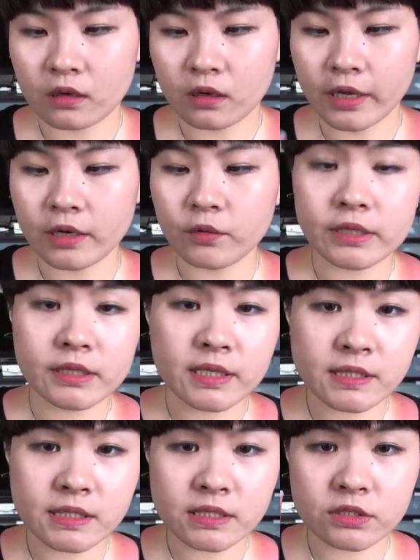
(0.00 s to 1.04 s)
anyway,
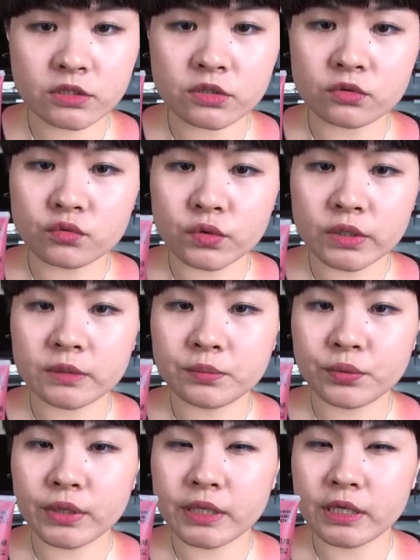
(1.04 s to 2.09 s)
this is just a really
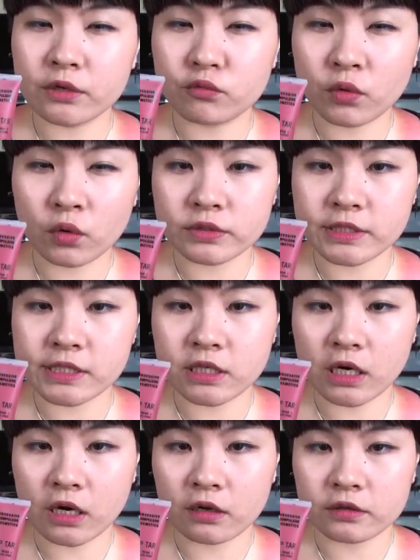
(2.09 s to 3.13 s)
pretty rosy
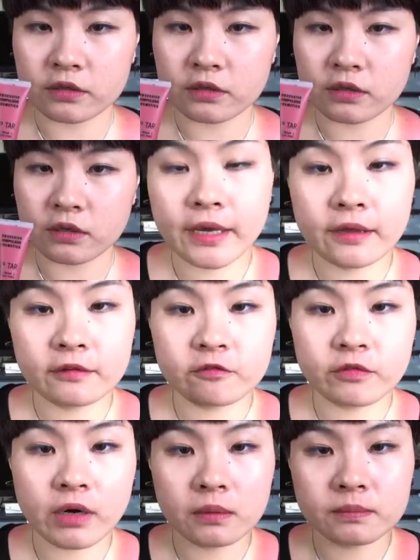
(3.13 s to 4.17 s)
color. And
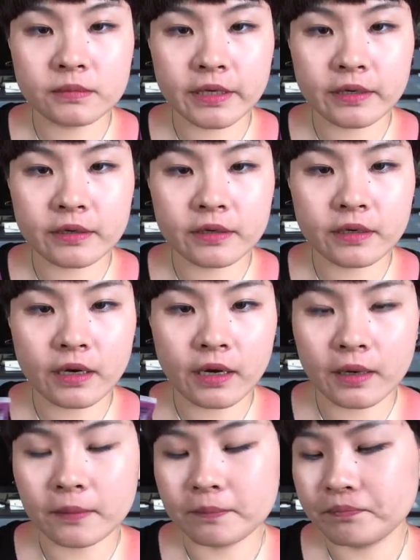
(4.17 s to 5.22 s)
from their
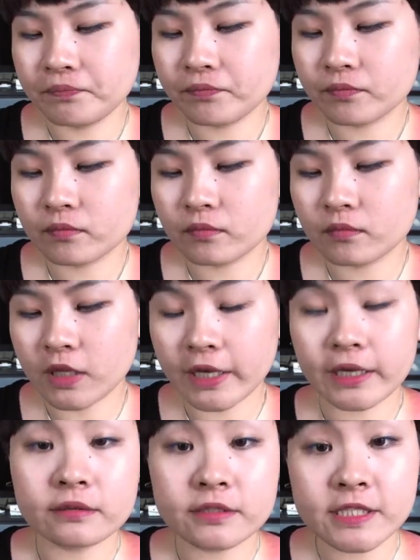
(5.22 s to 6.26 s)
um,
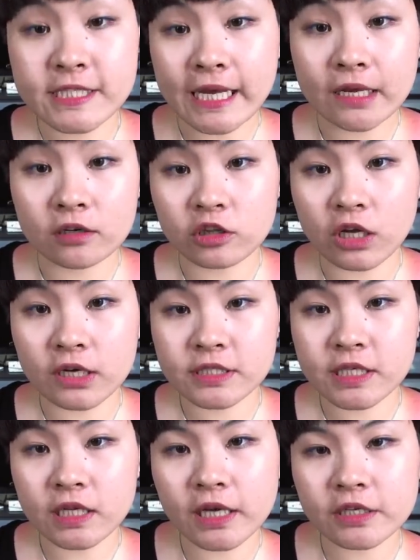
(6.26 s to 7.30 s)
like stained gloss
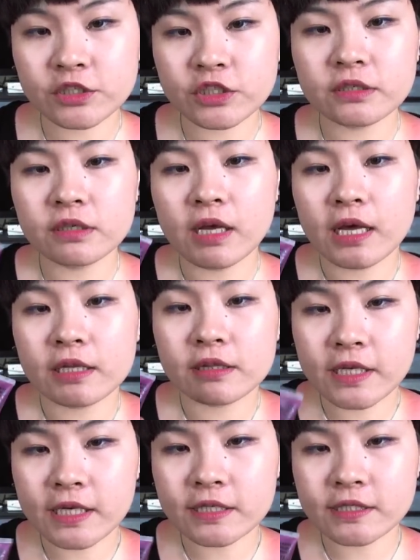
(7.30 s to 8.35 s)
collection,
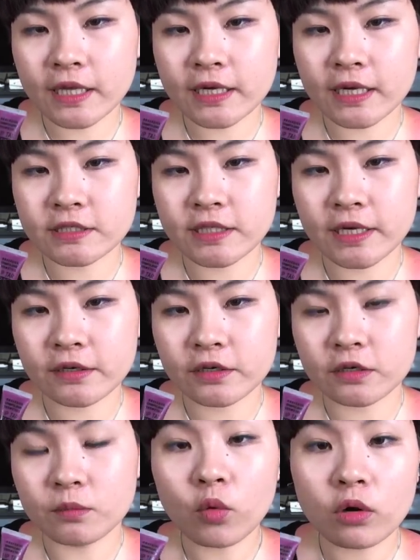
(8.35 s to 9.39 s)
these, like I said,
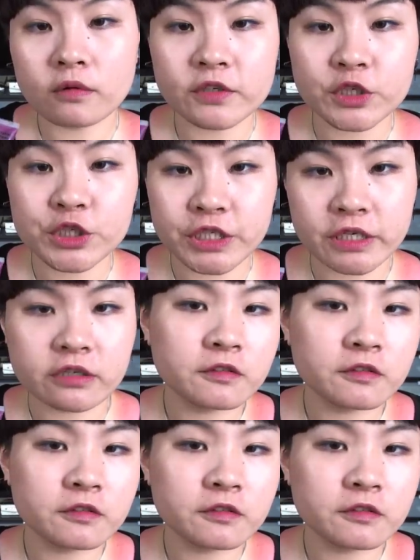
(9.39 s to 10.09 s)
they're more of a sheer